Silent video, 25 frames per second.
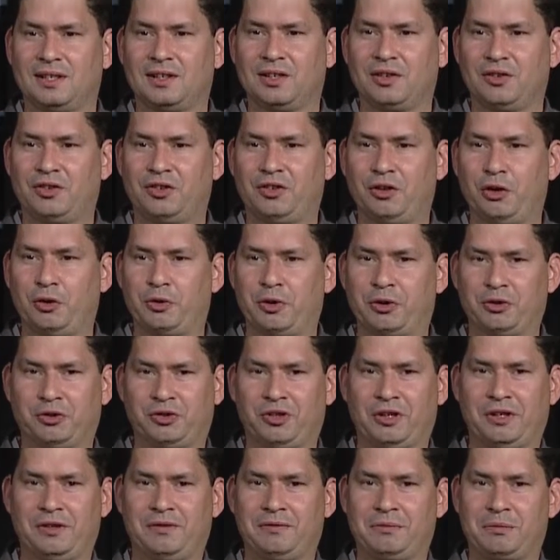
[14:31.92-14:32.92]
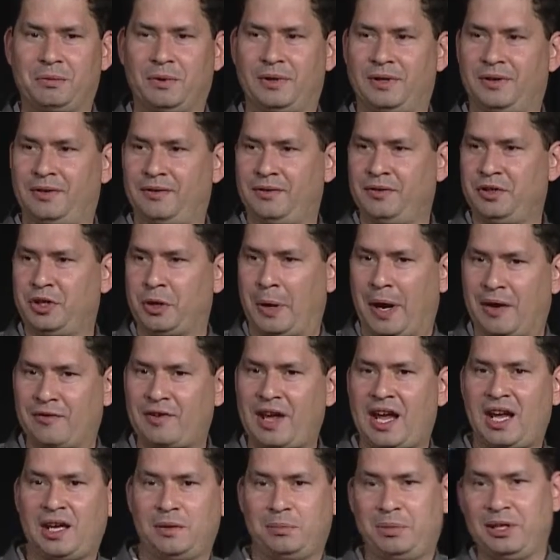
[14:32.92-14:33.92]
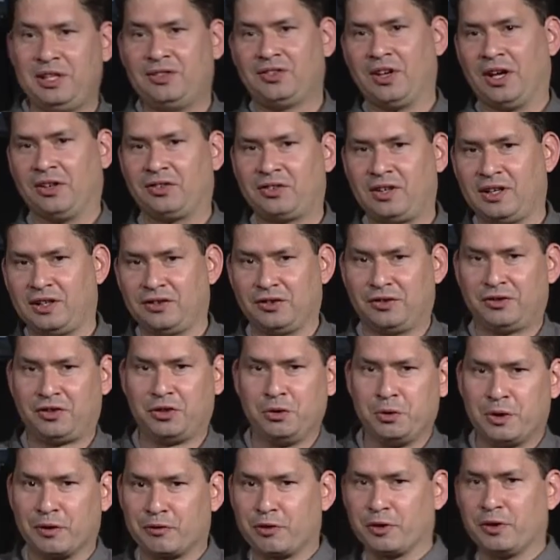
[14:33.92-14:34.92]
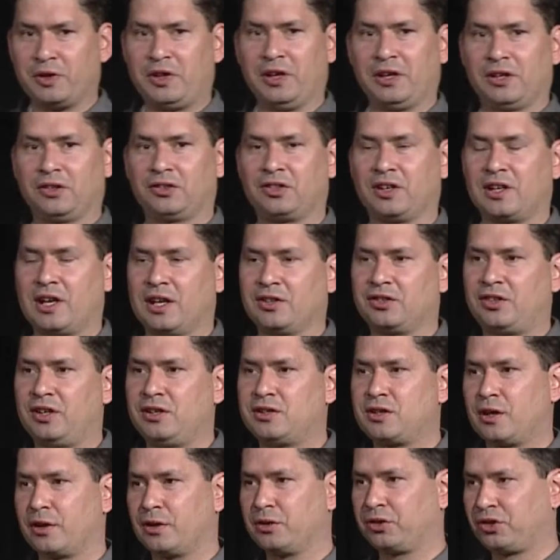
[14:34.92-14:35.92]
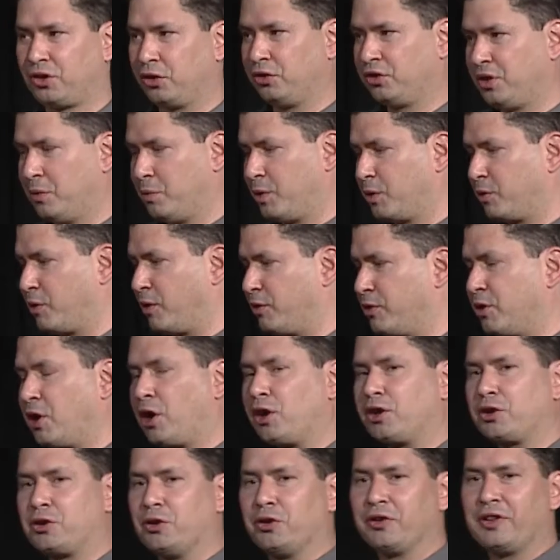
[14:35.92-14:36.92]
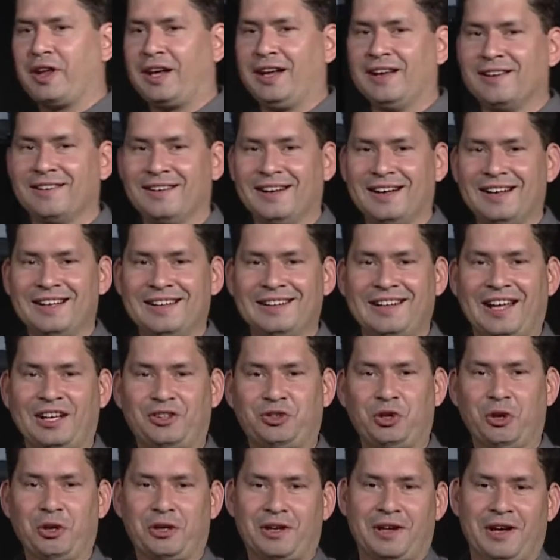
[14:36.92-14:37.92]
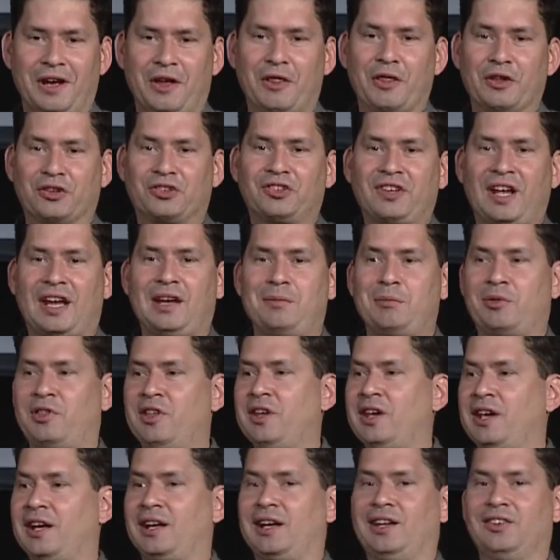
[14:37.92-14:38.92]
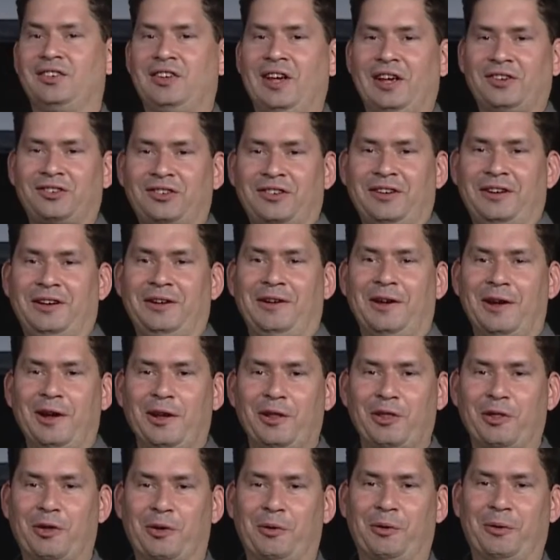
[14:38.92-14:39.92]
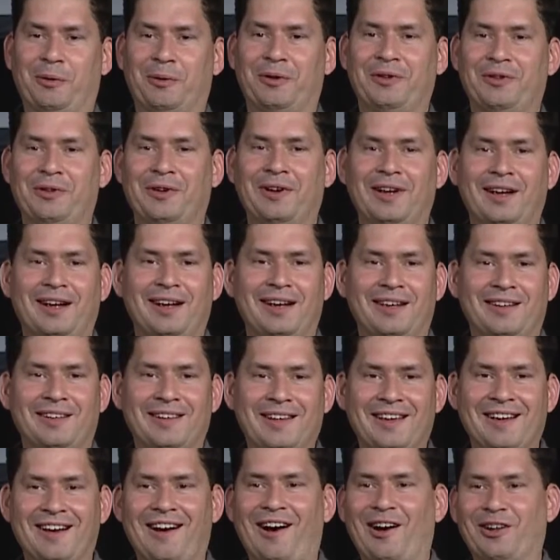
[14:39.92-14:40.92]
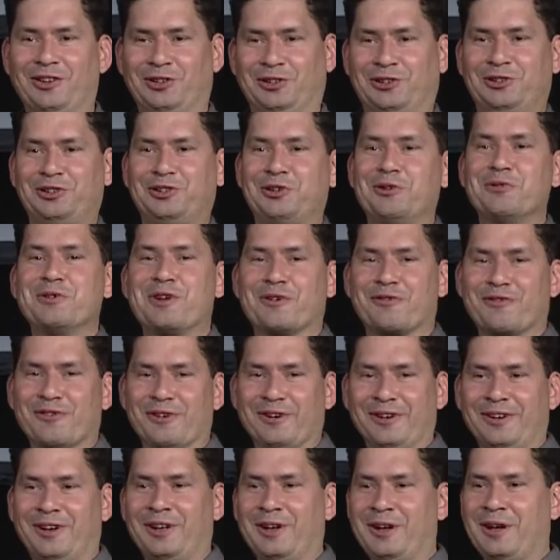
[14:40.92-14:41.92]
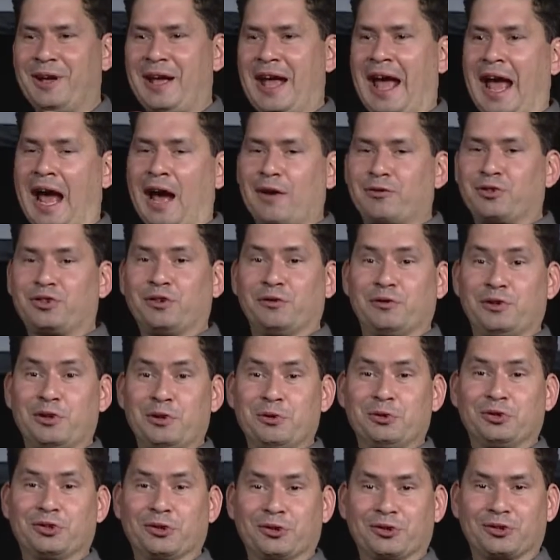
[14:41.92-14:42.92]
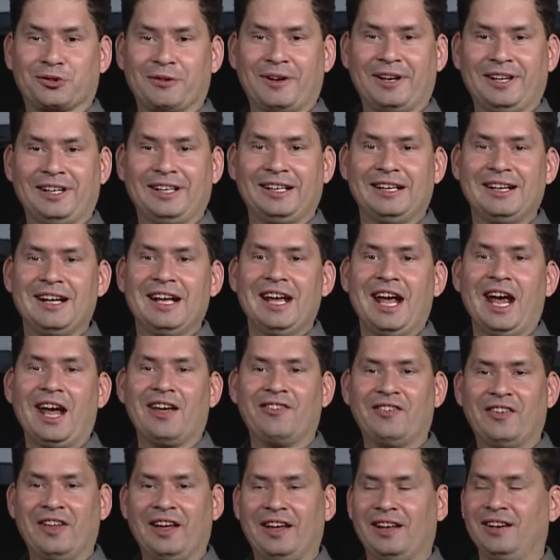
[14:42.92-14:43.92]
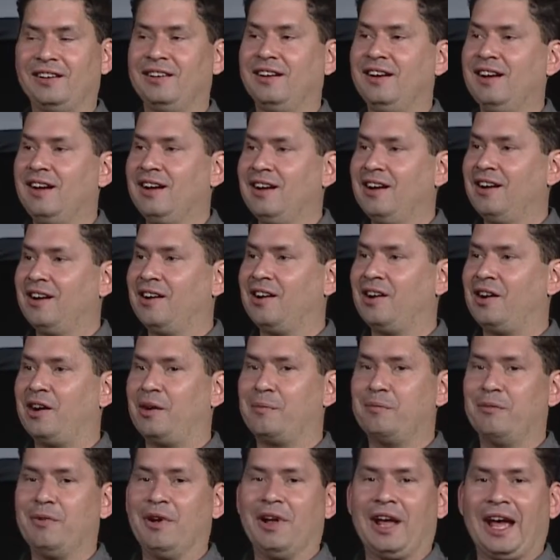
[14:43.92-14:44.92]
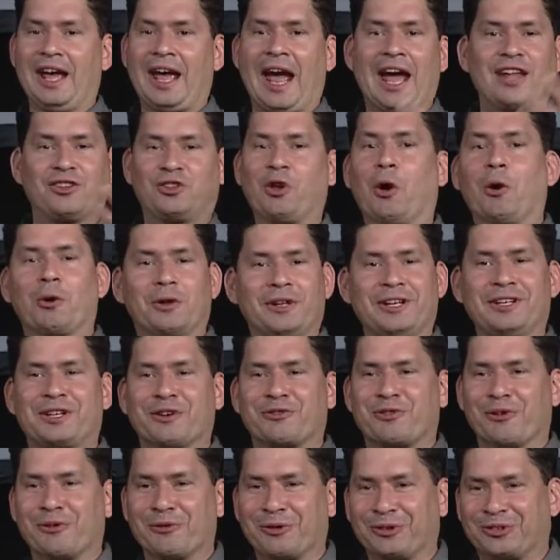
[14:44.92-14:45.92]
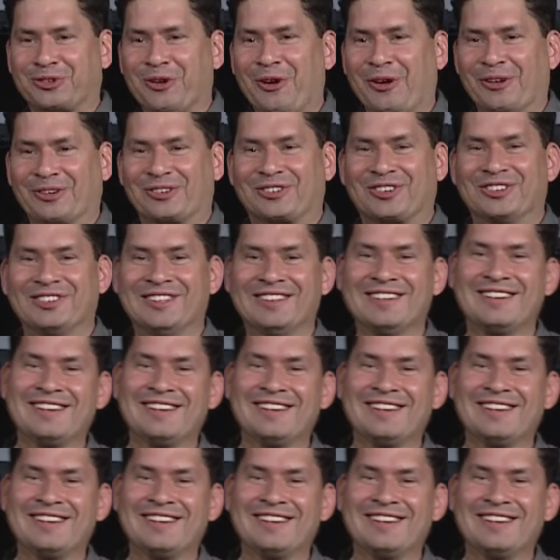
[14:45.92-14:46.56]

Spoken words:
So you have A/B testing, two different things against each other. So someone wrote an article, they took the same thing and tested it on two different halves of users, right? And then had totally different results.